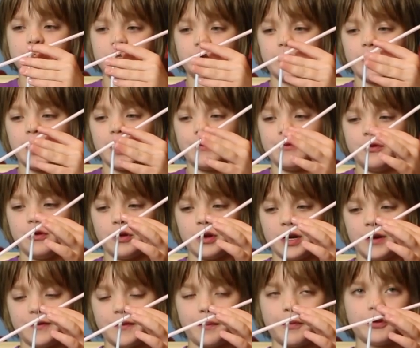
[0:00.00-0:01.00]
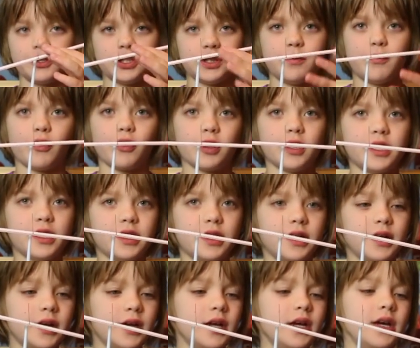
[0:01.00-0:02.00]
too heavy, you're gonna have to push it more in,
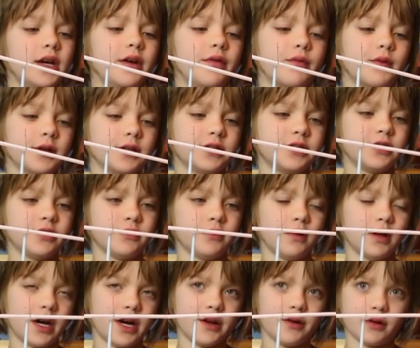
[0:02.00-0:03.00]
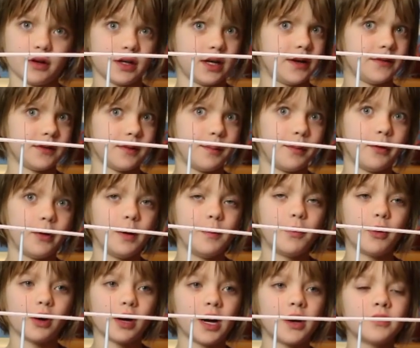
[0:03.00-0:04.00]
if one's too light, you're gonna have to pull it
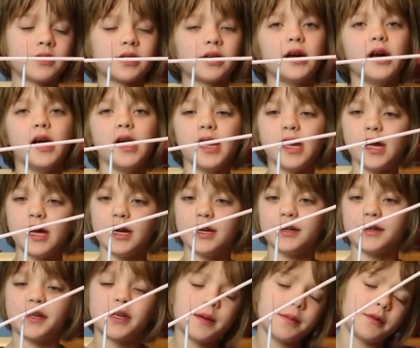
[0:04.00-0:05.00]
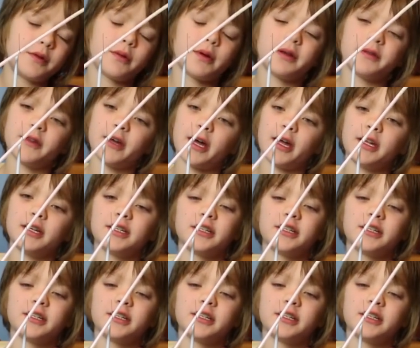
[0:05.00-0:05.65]
more out, and keep doing that